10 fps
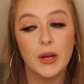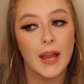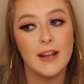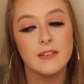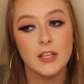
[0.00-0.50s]
I
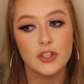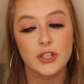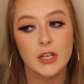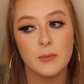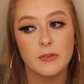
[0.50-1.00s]
had a teacher
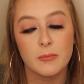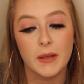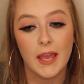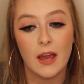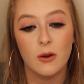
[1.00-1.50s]
come to
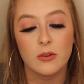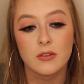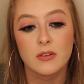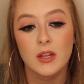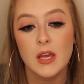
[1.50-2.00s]
my
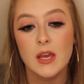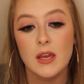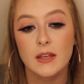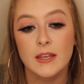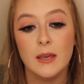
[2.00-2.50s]
house,
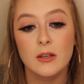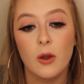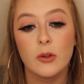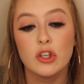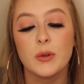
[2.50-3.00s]

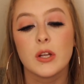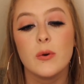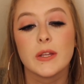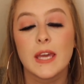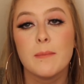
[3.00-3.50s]
she would
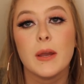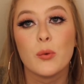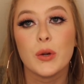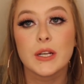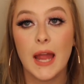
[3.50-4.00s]
go and get my
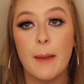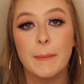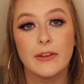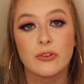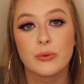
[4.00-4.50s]
work at
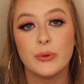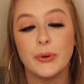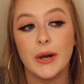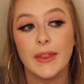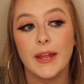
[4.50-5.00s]
my
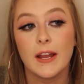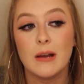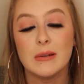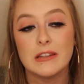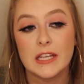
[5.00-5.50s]
school and then
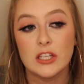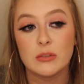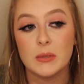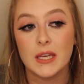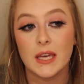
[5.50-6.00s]
come and
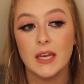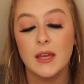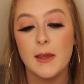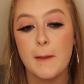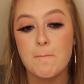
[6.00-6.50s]
teach me it,
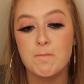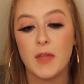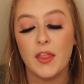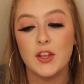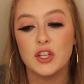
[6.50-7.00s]

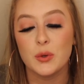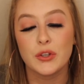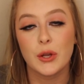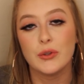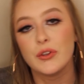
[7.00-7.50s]
and then she
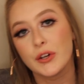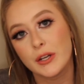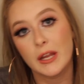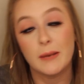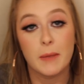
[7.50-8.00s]
would go
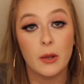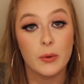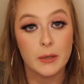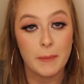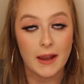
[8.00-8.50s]
turn in my
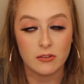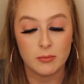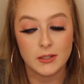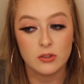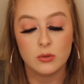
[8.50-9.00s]
work back
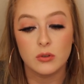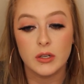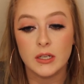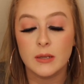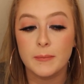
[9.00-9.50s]
to my school.
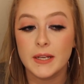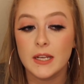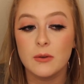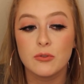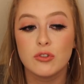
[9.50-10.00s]
And I
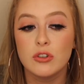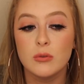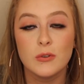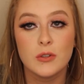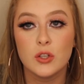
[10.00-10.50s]
mean, she
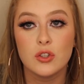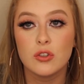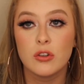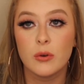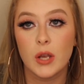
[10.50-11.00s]
was
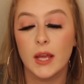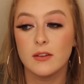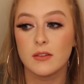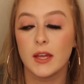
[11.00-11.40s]
so nice.